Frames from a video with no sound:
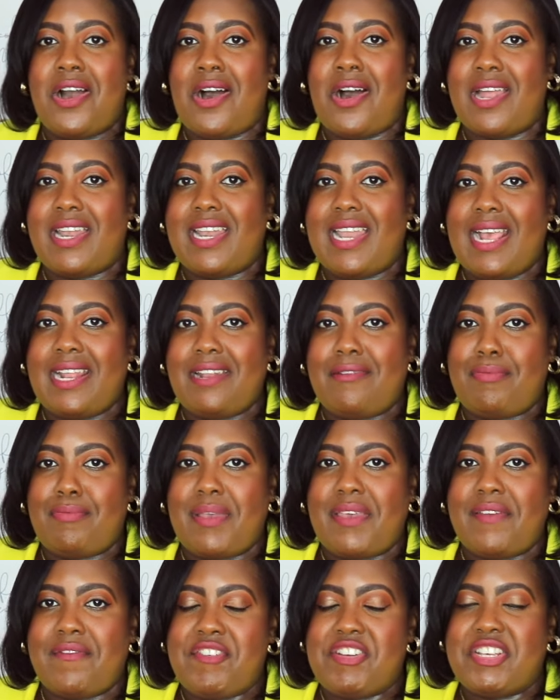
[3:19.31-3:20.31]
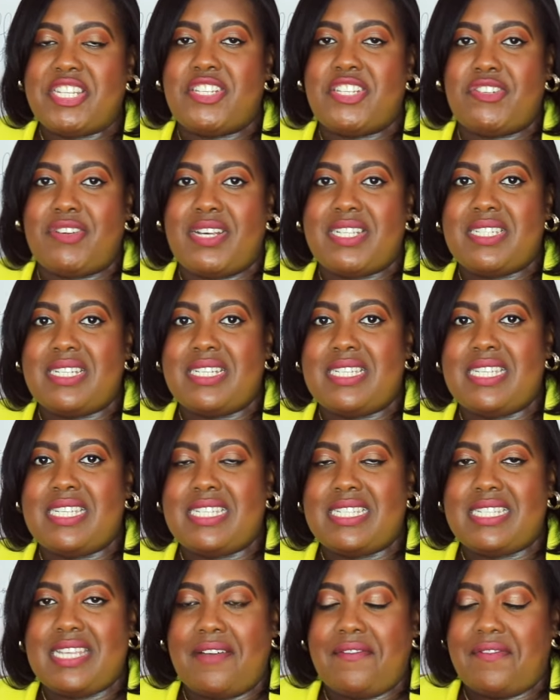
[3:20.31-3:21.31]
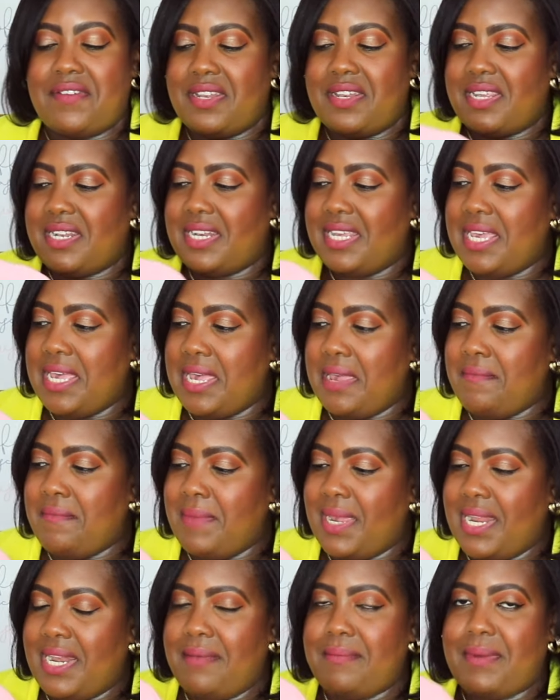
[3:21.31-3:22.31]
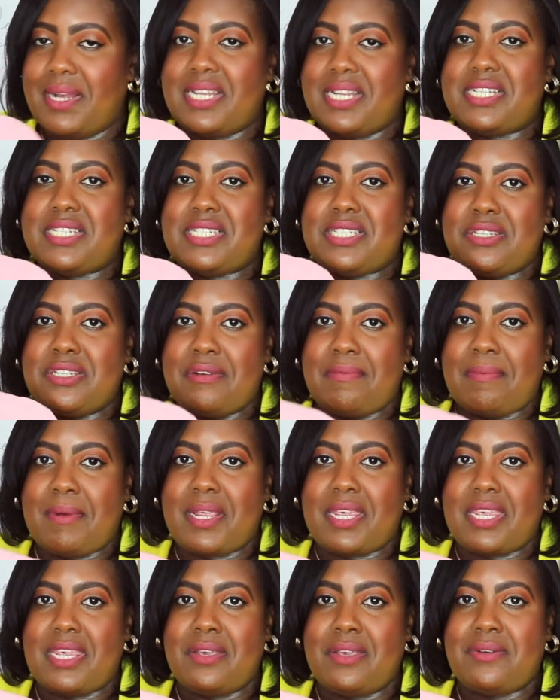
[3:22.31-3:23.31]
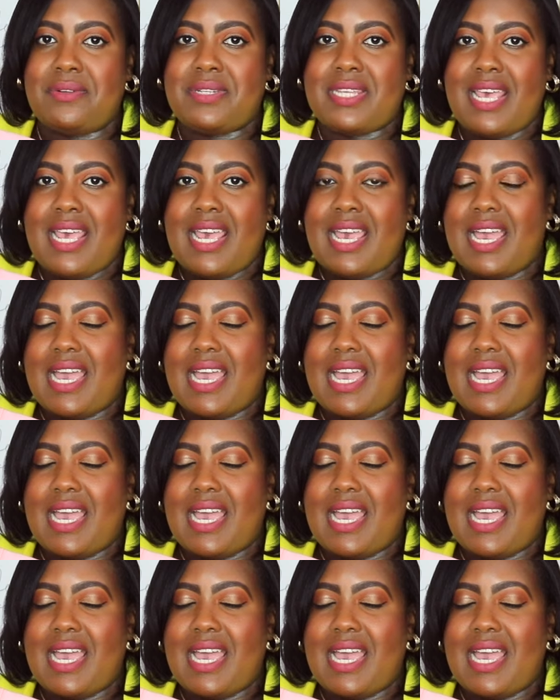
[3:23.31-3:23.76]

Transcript: Unlike the previous dress this is definitely a mini but it's super cute.